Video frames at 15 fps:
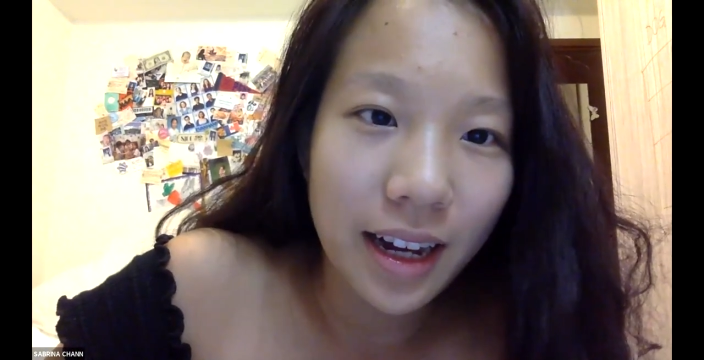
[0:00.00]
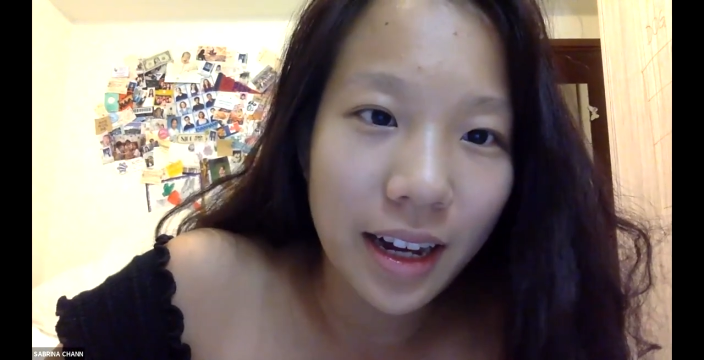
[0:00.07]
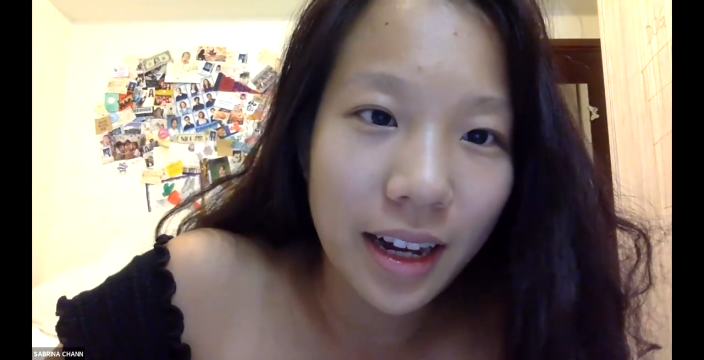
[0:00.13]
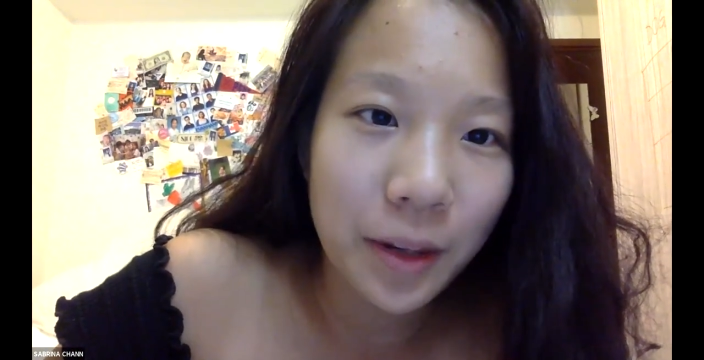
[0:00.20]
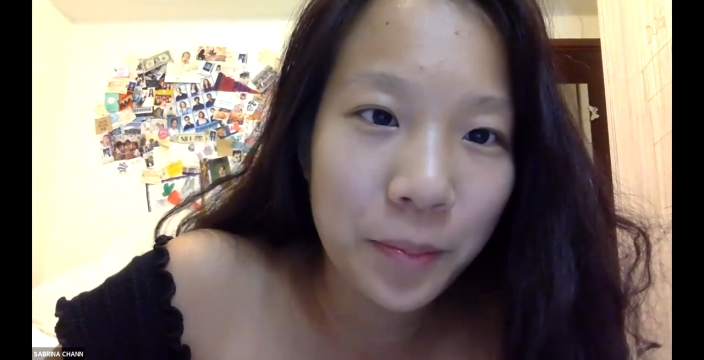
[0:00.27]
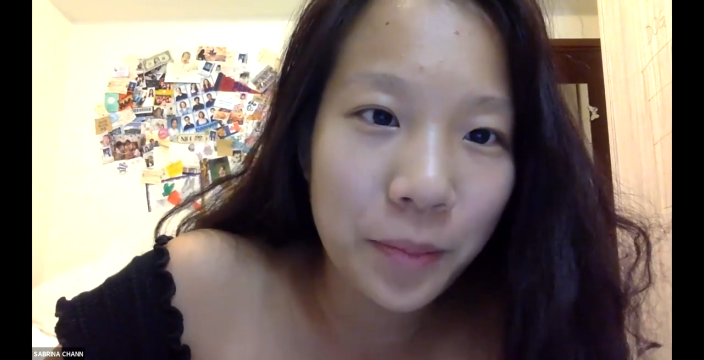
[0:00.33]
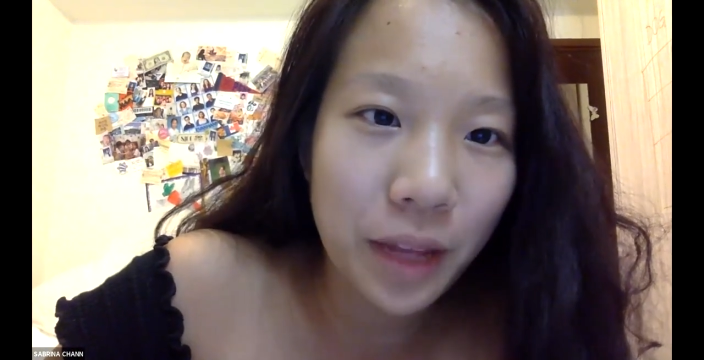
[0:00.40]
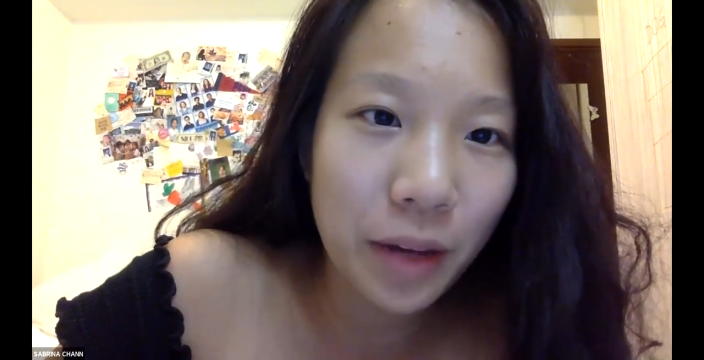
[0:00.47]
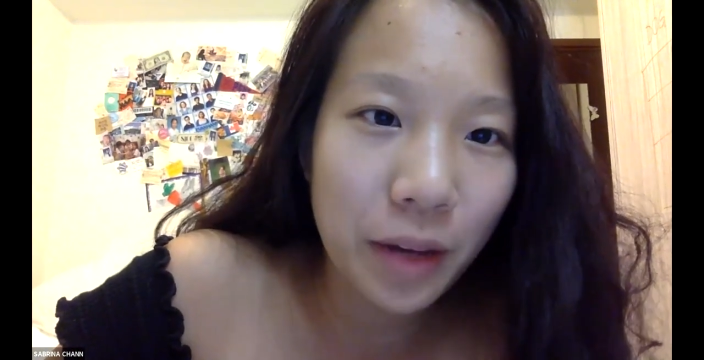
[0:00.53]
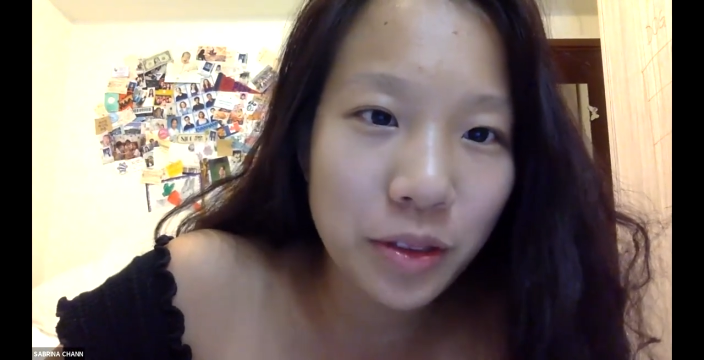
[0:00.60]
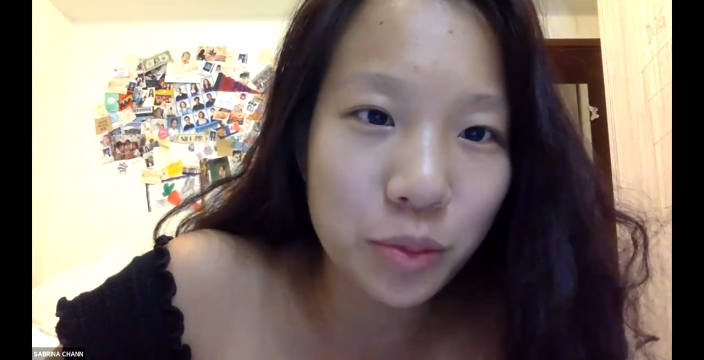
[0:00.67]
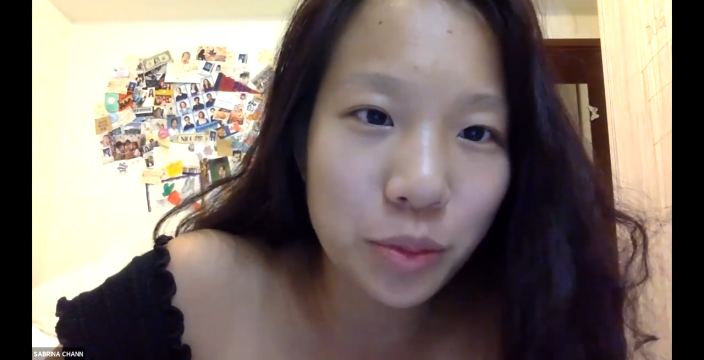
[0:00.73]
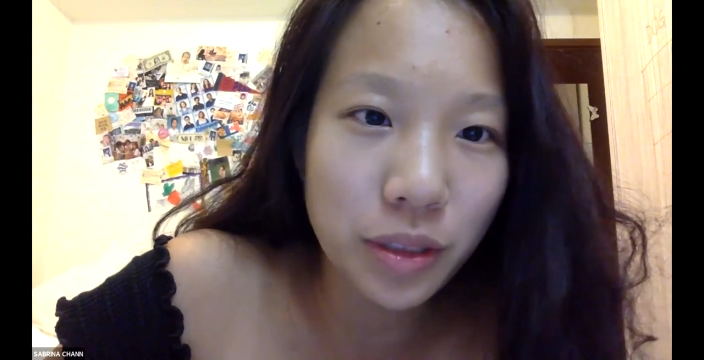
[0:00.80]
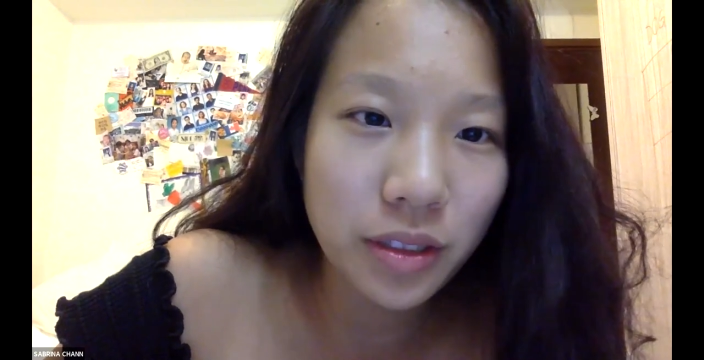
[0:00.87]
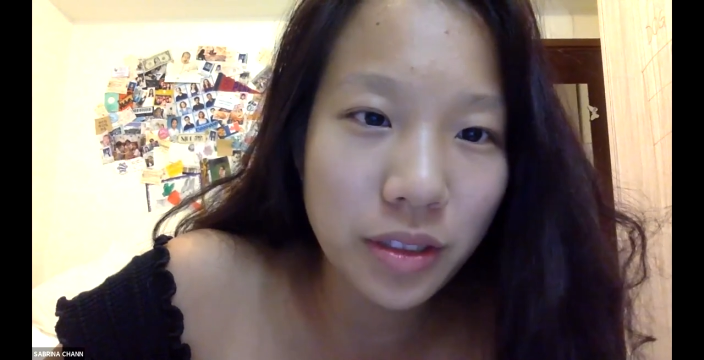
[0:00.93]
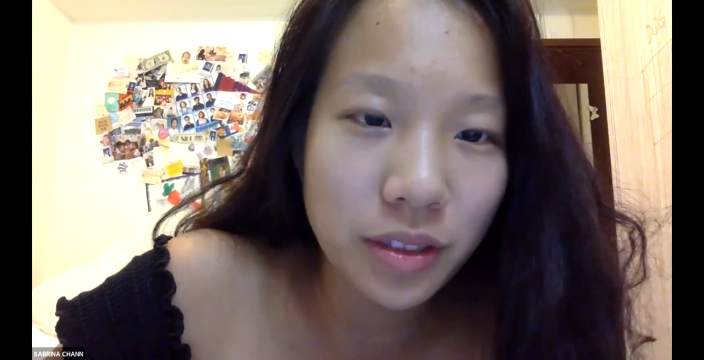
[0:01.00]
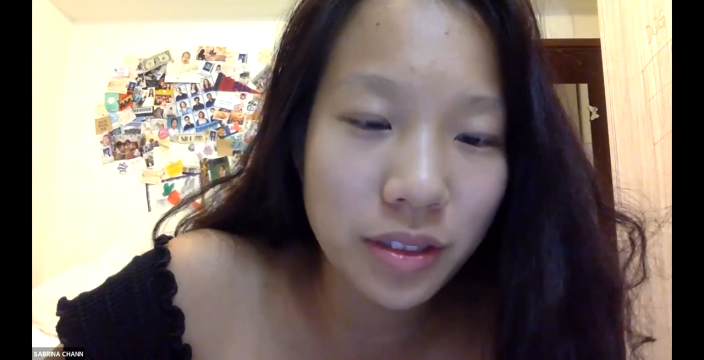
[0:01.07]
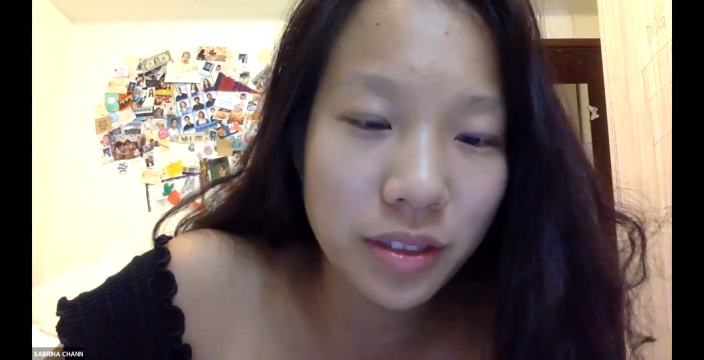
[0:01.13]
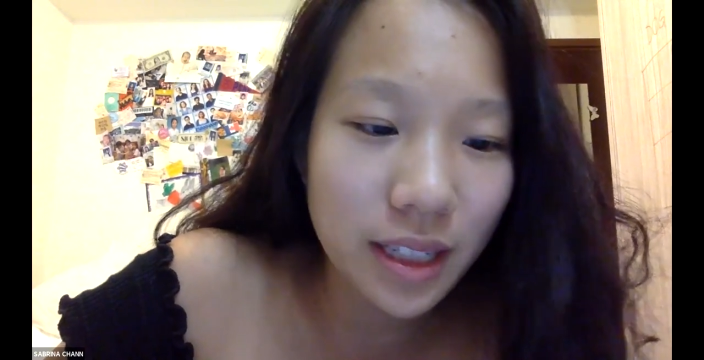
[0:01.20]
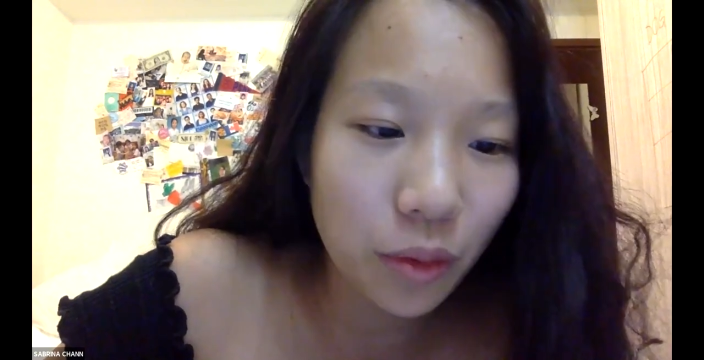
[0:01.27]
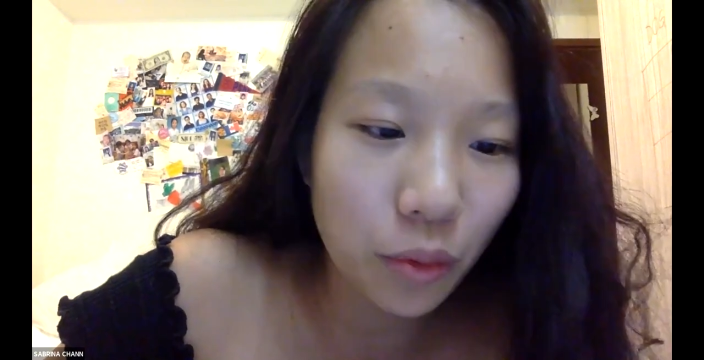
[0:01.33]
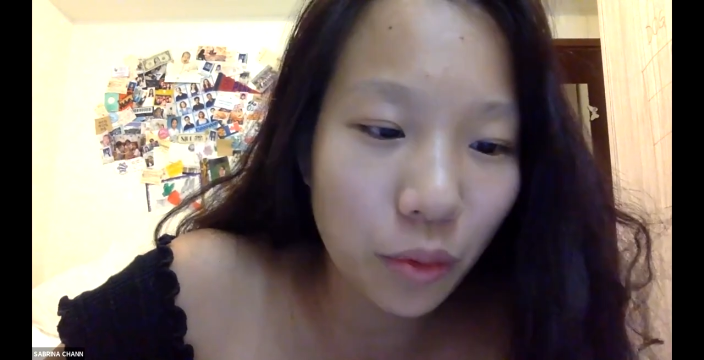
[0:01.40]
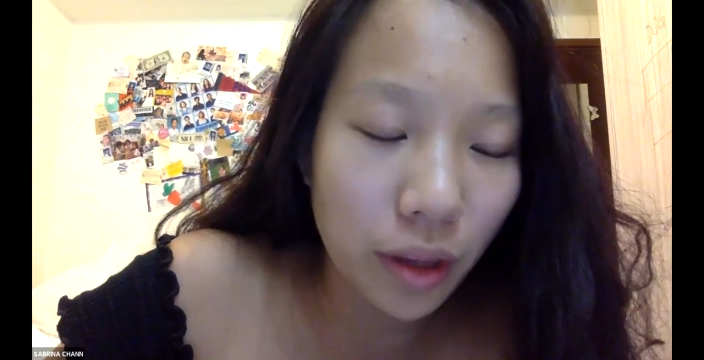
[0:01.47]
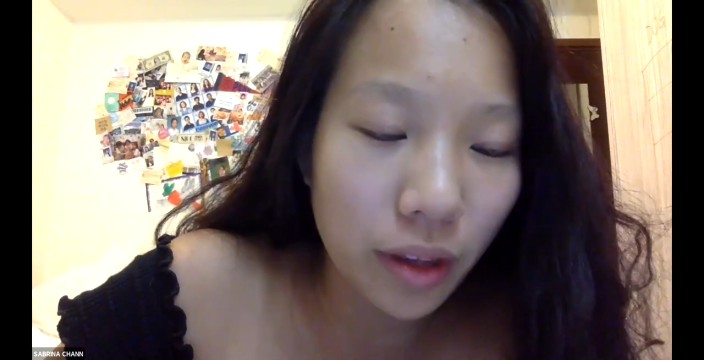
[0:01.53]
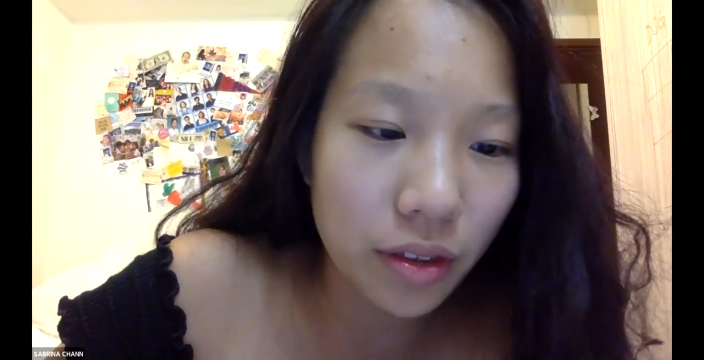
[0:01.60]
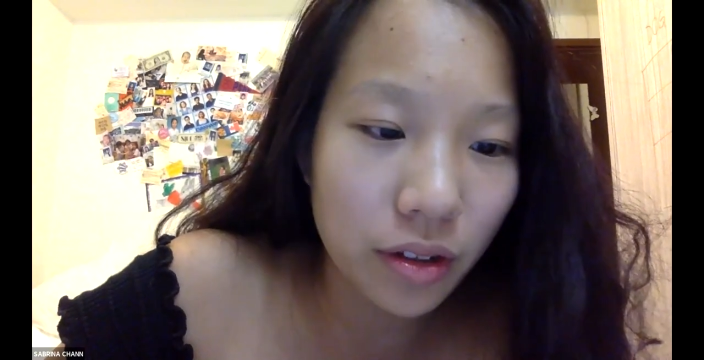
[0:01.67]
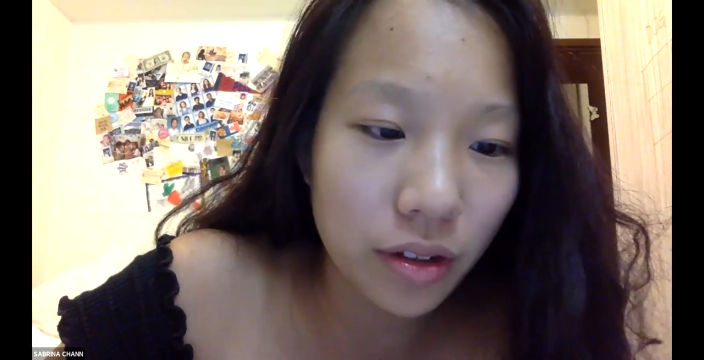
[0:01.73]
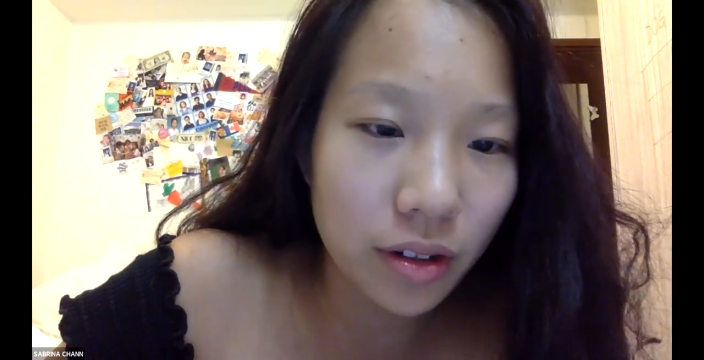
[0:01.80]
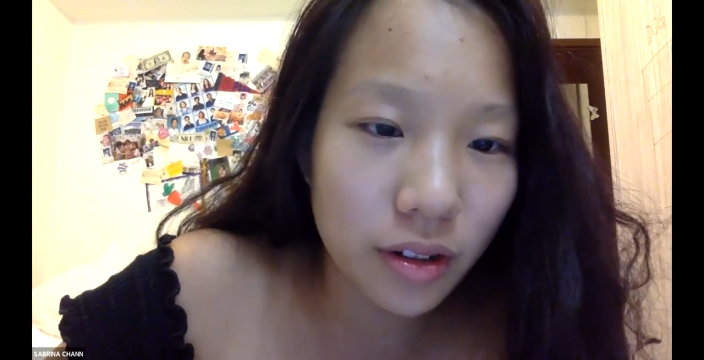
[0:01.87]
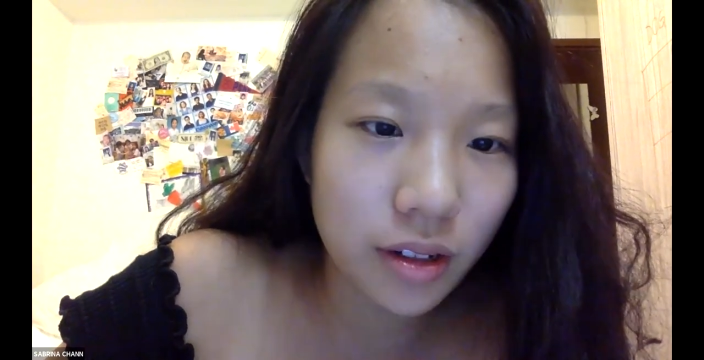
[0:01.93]
I was wondering
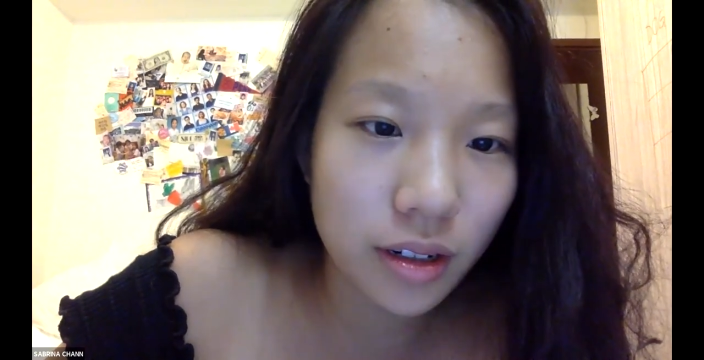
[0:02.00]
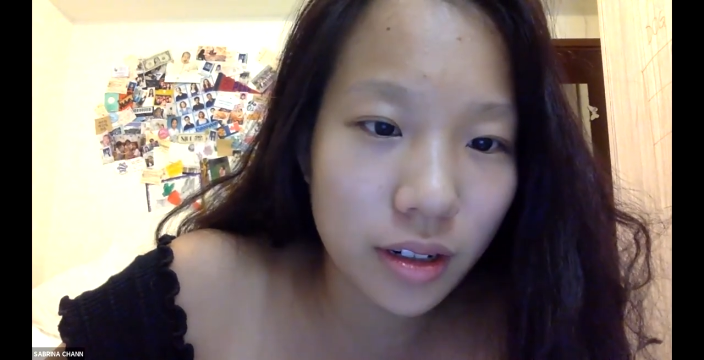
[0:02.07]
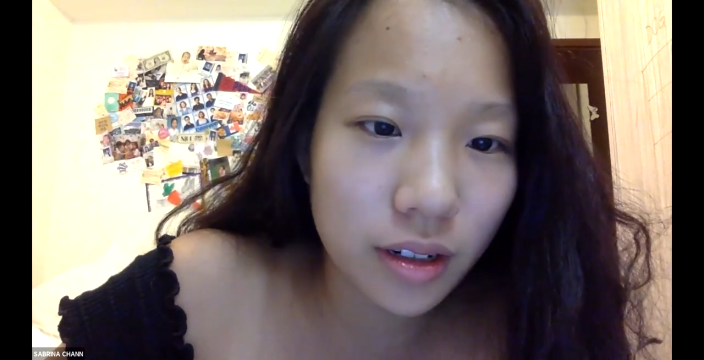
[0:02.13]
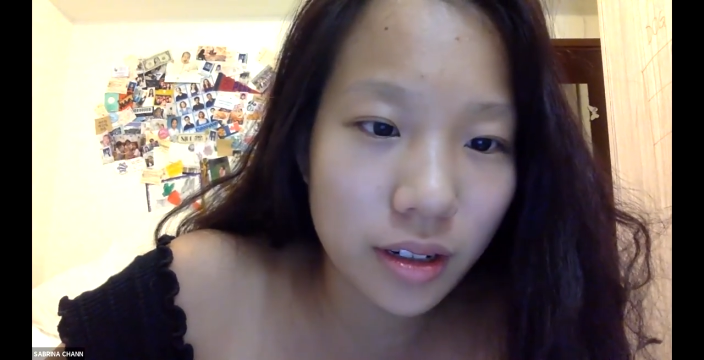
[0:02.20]
whether,